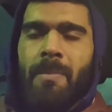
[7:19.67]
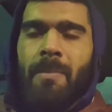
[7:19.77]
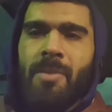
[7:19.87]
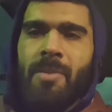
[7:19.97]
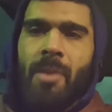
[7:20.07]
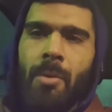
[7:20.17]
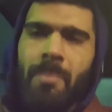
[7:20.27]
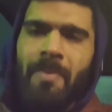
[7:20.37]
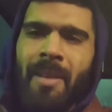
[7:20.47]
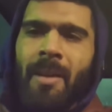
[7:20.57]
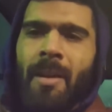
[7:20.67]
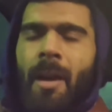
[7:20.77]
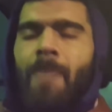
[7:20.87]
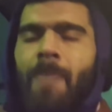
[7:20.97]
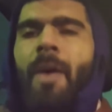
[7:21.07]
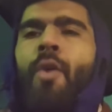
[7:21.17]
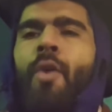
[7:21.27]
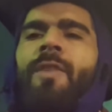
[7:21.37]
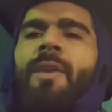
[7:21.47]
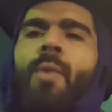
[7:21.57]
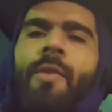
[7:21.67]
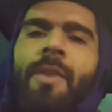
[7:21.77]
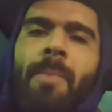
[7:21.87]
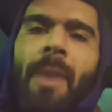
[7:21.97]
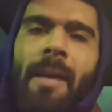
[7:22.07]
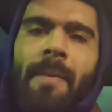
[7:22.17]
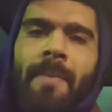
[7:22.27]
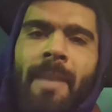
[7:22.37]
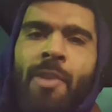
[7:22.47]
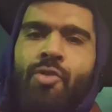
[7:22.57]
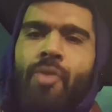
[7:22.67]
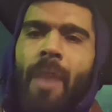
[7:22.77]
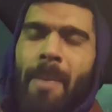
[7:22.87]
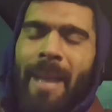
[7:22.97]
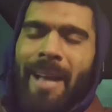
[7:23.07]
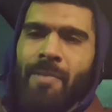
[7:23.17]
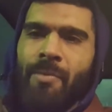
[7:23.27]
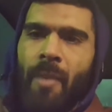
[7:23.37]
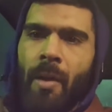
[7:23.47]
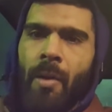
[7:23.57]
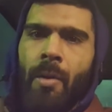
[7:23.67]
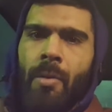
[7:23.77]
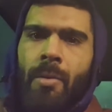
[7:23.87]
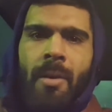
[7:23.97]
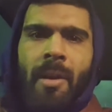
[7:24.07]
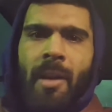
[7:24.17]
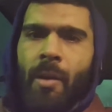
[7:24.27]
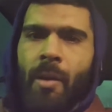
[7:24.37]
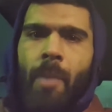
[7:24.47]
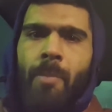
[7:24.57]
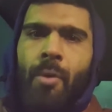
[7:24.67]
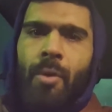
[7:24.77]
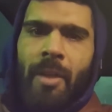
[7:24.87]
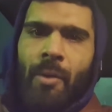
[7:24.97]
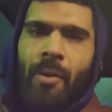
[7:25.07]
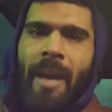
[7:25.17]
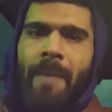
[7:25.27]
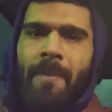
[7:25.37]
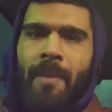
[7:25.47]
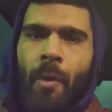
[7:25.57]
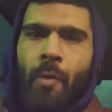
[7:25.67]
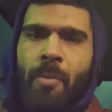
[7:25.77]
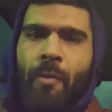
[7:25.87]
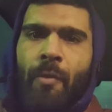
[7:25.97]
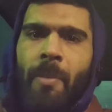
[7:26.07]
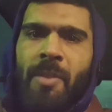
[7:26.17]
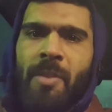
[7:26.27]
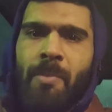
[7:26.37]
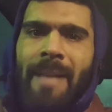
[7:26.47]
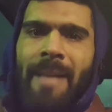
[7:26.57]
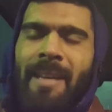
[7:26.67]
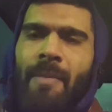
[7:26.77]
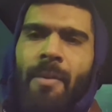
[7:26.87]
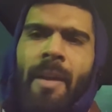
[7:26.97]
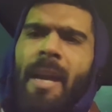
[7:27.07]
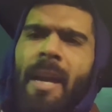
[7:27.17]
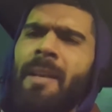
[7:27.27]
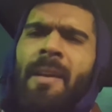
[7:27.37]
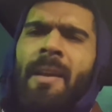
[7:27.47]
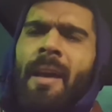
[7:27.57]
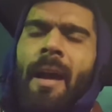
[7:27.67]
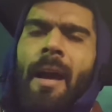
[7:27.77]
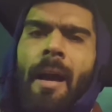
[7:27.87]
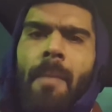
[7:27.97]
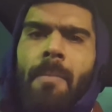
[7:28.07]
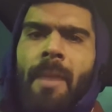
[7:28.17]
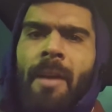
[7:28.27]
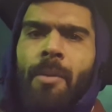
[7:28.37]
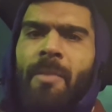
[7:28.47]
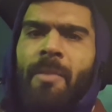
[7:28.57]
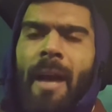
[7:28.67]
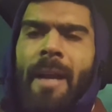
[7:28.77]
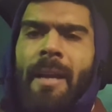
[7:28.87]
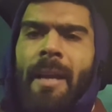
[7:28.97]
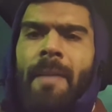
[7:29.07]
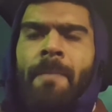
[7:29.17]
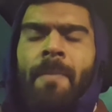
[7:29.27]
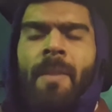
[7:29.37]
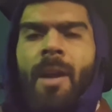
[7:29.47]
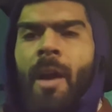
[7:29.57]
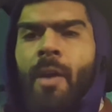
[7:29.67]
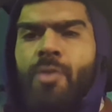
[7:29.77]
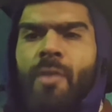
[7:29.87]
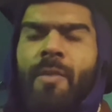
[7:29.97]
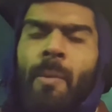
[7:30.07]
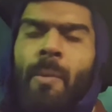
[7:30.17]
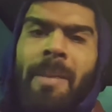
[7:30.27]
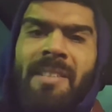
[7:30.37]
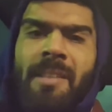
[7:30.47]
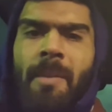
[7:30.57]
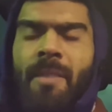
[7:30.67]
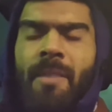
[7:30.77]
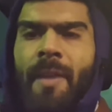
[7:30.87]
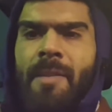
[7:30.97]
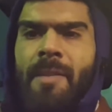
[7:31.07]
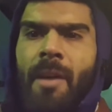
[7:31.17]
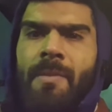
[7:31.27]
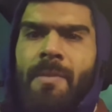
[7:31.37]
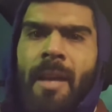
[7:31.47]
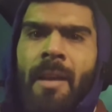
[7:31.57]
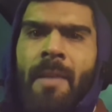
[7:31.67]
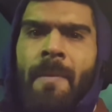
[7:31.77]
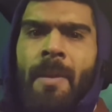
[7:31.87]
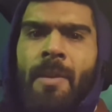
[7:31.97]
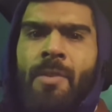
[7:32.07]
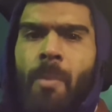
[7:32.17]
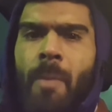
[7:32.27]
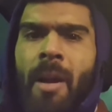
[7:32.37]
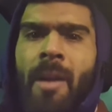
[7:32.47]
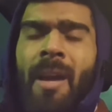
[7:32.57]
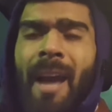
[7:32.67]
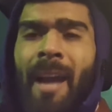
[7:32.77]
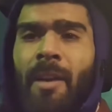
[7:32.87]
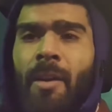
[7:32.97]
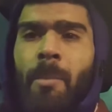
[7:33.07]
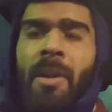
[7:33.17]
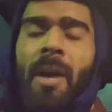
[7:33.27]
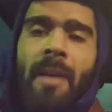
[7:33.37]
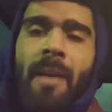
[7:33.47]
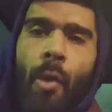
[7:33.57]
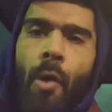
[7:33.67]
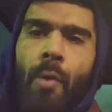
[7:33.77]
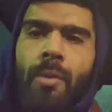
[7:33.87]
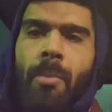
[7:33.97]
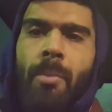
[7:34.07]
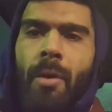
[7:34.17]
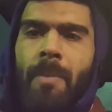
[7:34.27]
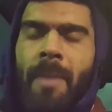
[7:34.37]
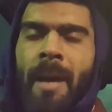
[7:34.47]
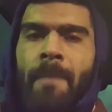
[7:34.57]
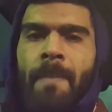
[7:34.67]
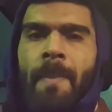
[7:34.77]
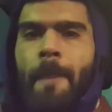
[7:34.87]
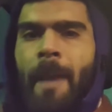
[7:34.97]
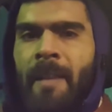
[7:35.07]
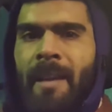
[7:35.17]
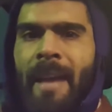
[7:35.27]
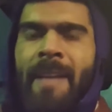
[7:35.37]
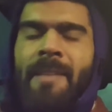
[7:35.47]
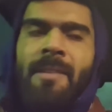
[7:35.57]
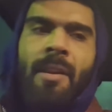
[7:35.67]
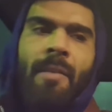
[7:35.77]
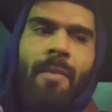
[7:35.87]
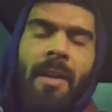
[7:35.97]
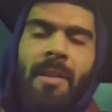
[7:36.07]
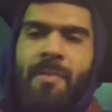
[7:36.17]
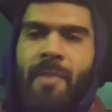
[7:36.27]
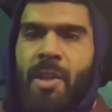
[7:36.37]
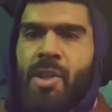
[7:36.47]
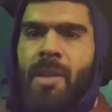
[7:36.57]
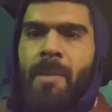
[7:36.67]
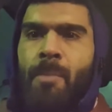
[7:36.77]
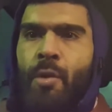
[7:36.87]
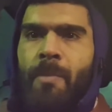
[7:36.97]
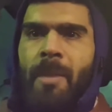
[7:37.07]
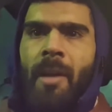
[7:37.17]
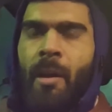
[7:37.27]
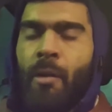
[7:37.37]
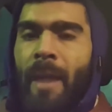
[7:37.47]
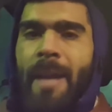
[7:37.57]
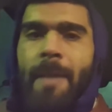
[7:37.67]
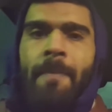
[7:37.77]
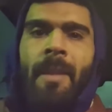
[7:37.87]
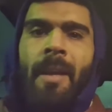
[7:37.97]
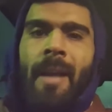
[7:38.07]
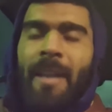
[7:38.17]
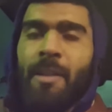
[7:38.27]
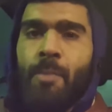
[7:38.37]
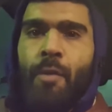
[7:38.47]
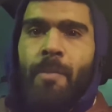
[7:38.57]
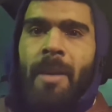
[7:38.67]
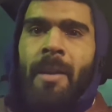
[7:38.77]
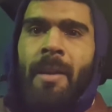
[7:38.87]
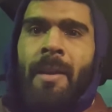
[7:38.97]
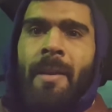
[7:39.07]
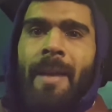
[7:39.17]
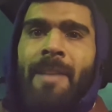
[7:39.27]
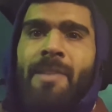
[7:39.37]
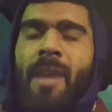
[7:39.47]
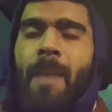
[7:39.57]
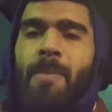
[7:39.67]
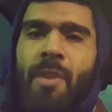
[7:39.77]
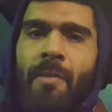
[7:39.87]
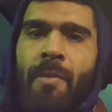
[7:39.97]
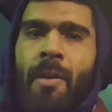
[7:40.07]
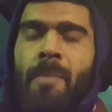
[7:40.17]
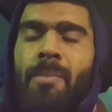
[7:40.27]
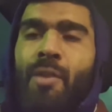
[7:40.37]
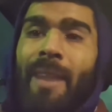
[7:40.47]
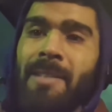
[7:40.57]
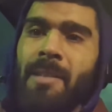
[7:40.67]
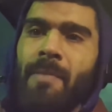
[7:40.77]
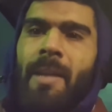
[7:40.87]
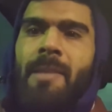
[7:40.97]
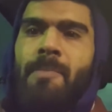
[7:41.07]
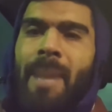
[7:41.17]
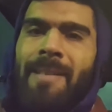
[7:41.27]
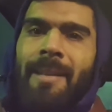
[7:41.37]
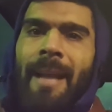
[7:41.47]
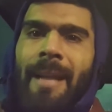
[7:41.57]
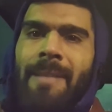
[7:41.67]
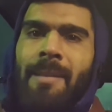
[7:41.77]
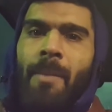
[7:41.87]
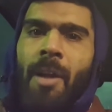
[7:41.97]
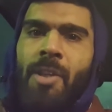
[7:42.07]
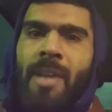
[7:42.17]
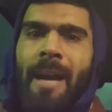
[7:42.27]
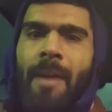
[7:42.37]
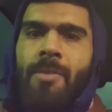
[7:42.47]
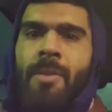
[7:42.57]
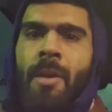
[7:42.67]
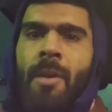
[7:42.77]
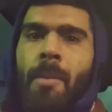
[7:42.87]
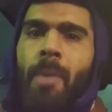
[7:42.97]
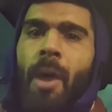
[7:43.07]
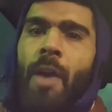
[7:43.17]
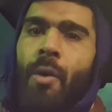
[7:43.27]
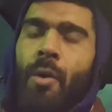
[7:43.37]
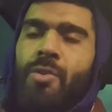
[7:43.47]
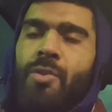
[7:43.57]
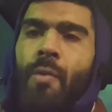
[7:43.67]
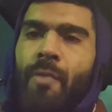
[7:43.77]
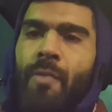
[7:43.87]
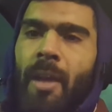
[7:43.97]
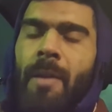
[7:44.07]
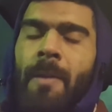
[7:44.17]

So I'm not overly worried by his dry patch in front of goal. He'll come good and he'll get those performances back together again. And he'll be flying again. I also think we missed him in the first half today. Someone and a number 9 that will hold the ball up there. I think Edinson Cavani's finishing and movement are great. And his movement in terms of progressively is better than Anthony Martial's. But I also think